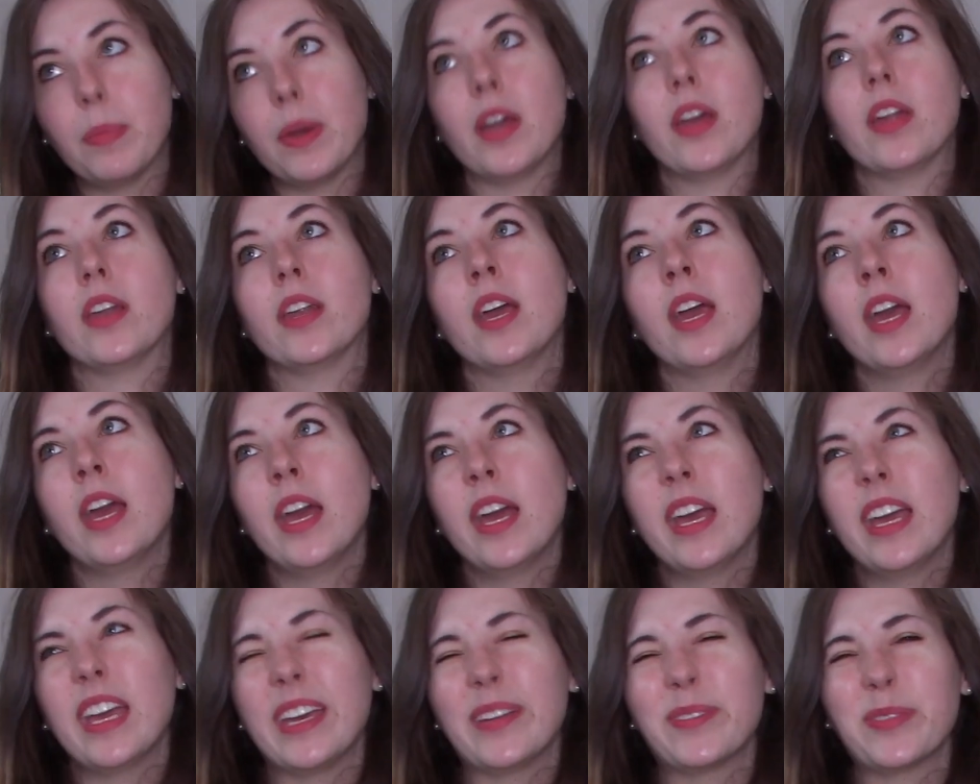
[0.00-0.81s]
But
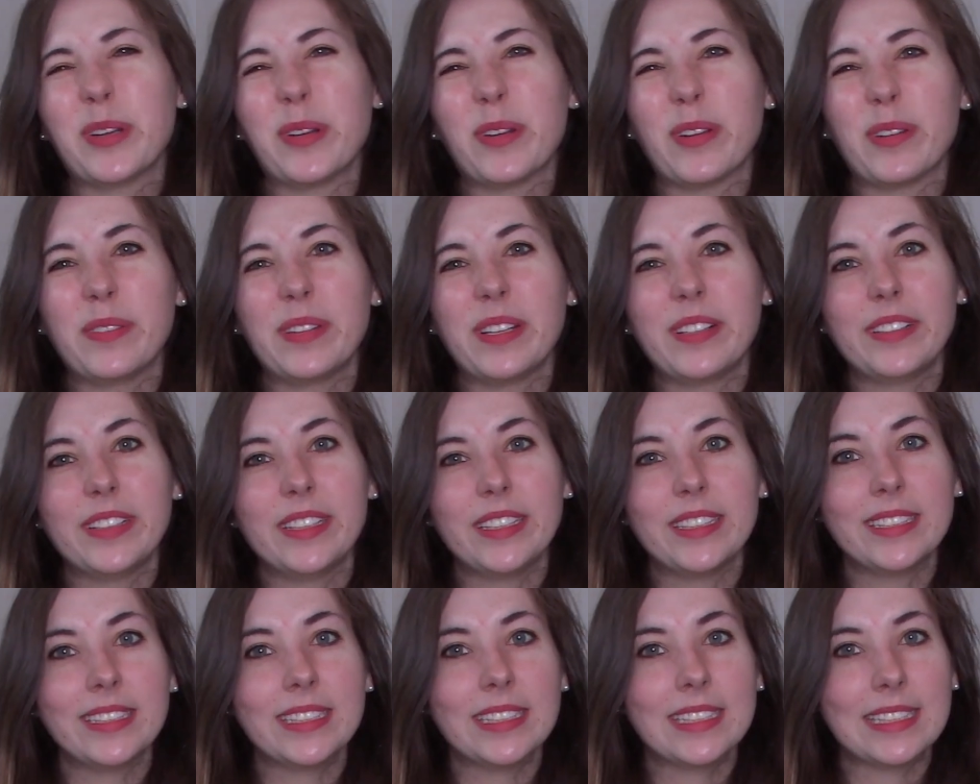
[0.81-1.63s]
If We Were
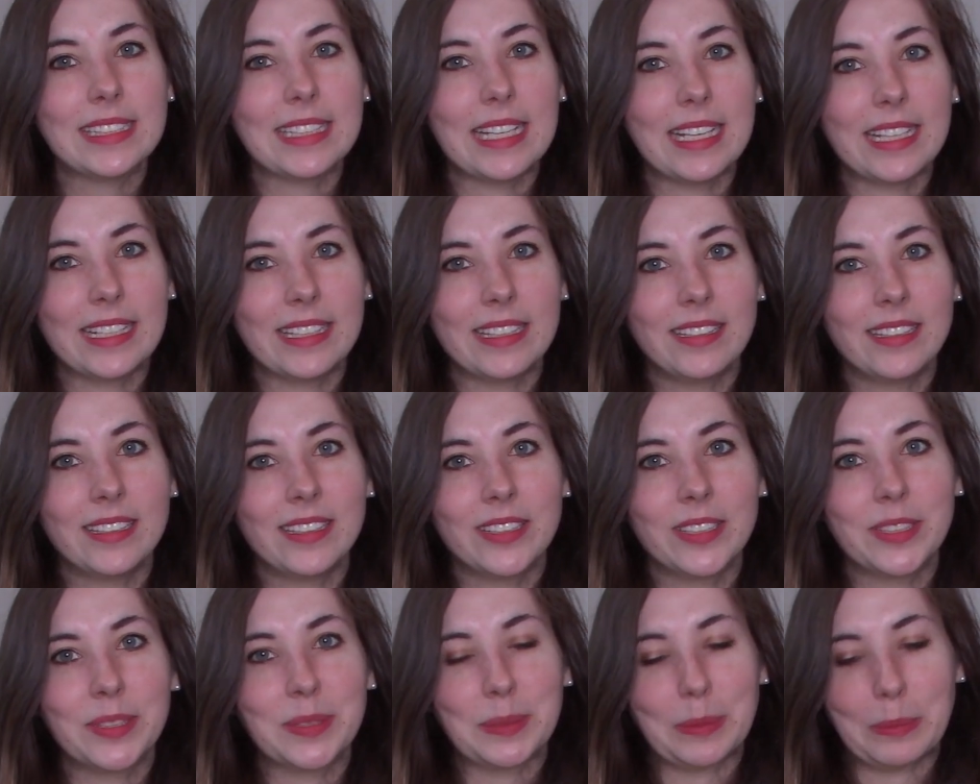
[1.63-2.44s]
Villains, I
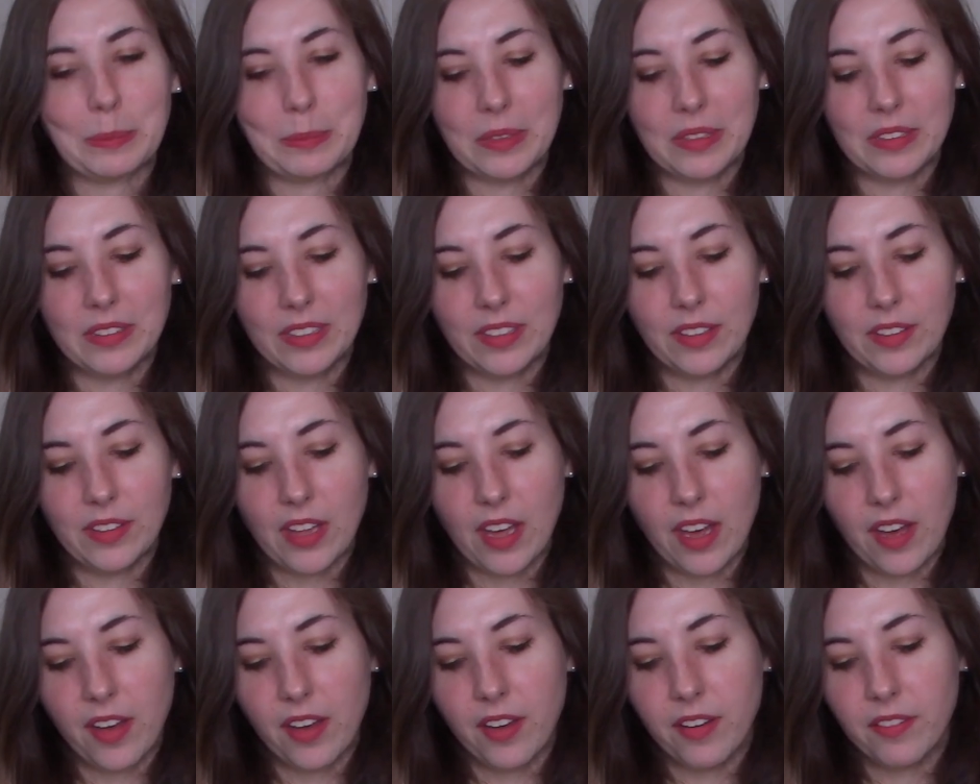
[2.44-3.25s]
didn't really
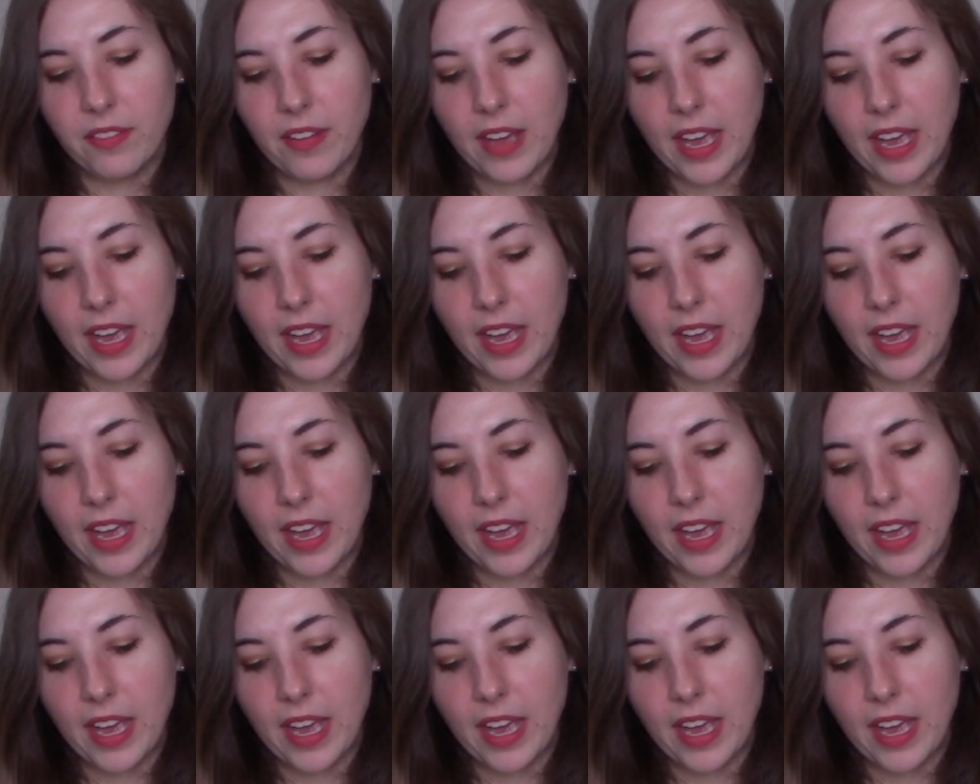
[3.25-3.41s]
love.